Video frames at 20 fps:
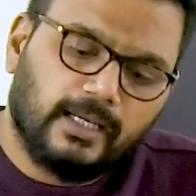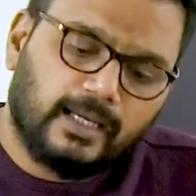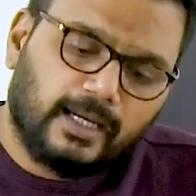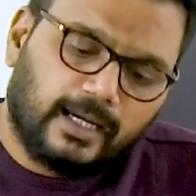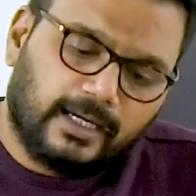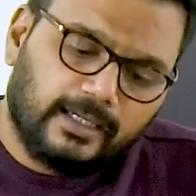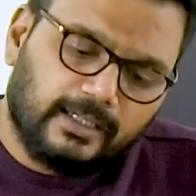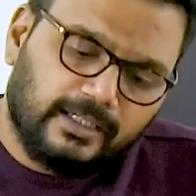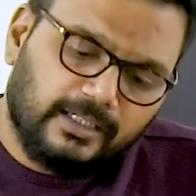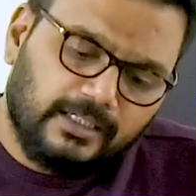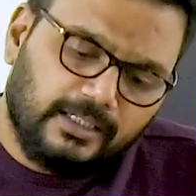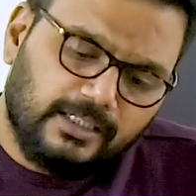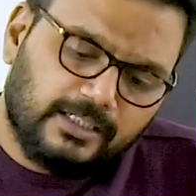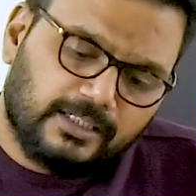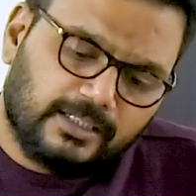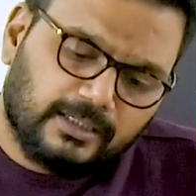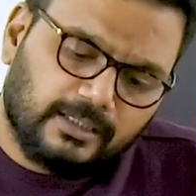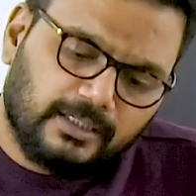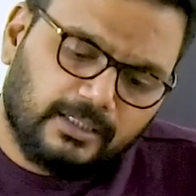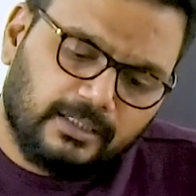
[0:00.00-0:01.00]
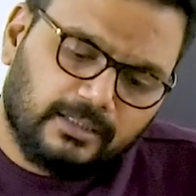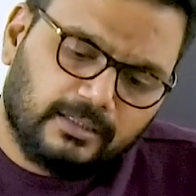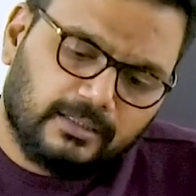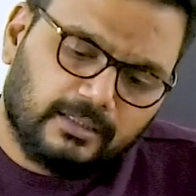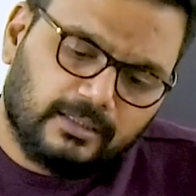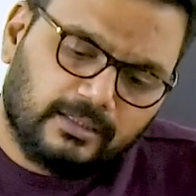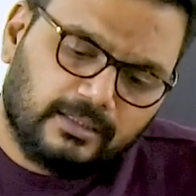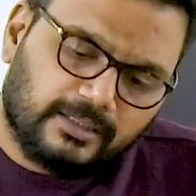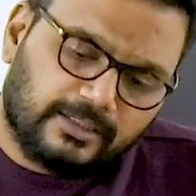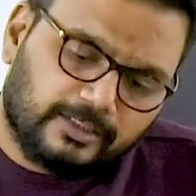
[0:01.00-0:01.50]
And initially
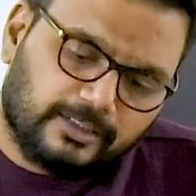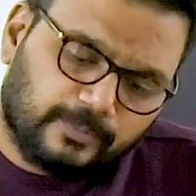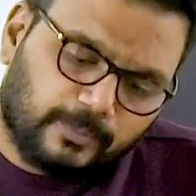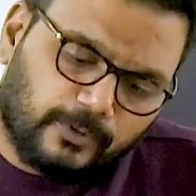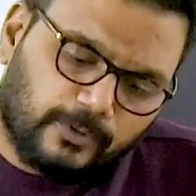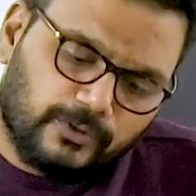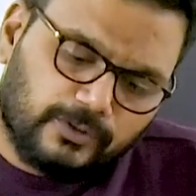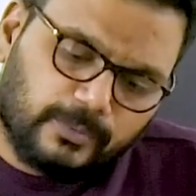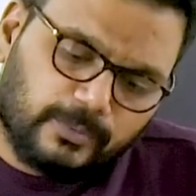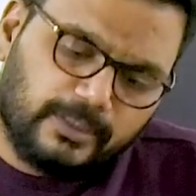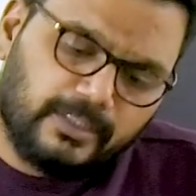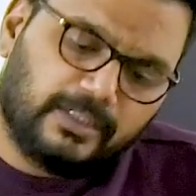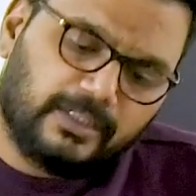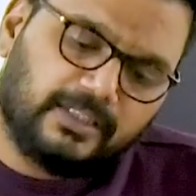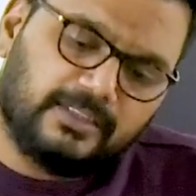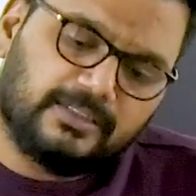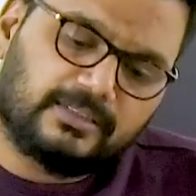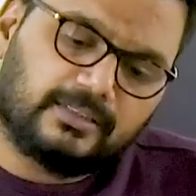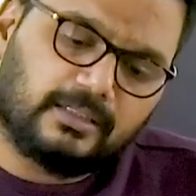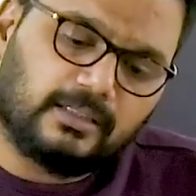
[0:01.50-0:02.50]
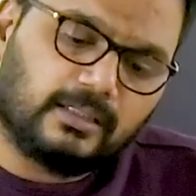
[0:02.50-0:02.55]
the responsibilities,